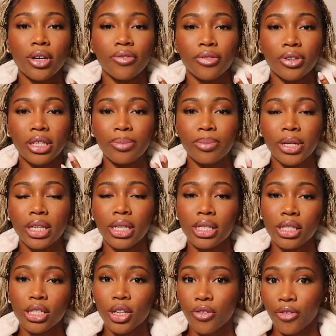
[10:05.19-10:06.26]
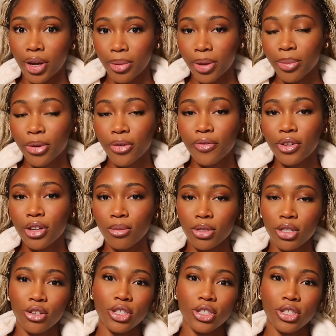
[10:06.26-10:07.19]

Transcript: have really been into Arabian perfumes,